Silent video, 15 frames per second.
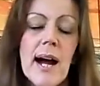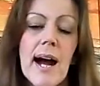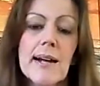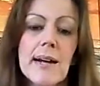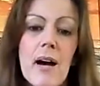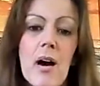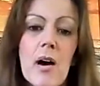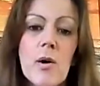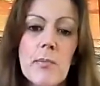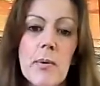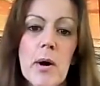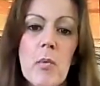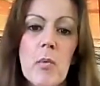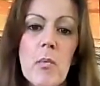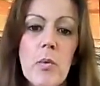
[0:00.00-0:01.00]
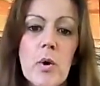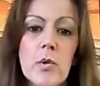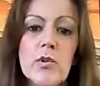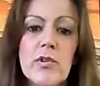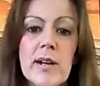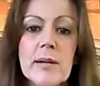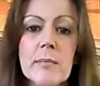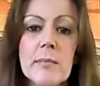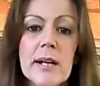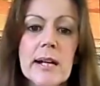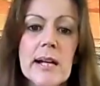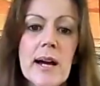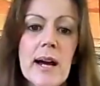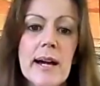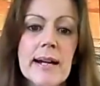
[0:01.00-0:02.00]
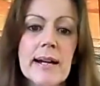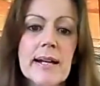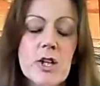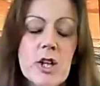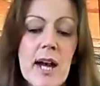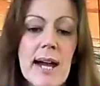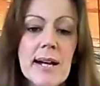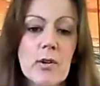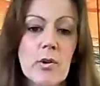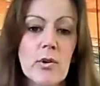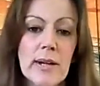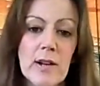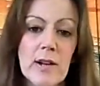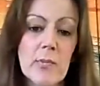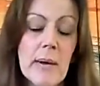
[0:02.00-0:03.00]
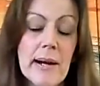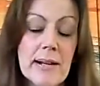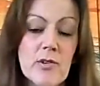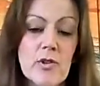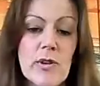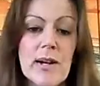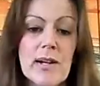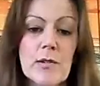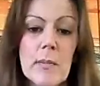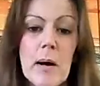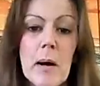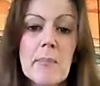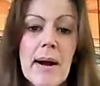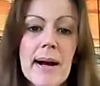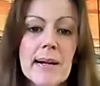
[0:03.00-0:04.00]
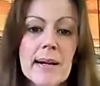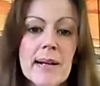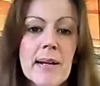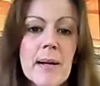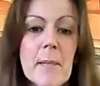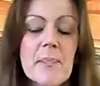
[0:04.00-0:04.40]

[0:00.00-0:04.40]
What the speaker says: and Arbonne will send me a check, or it gets paid straight into my bank,